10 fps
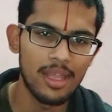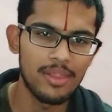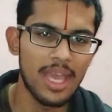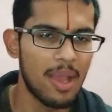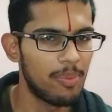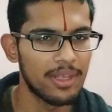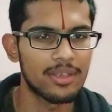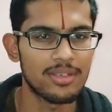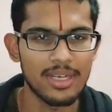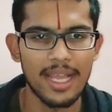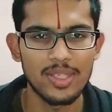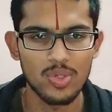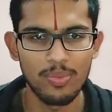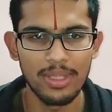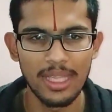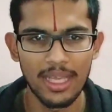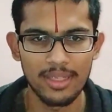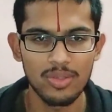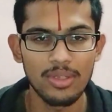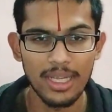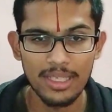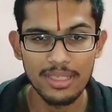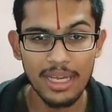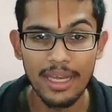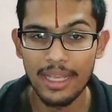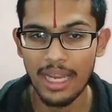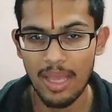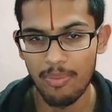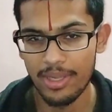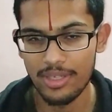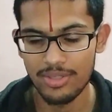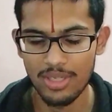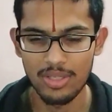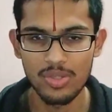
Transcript: the application has to be there, so that is clinical application.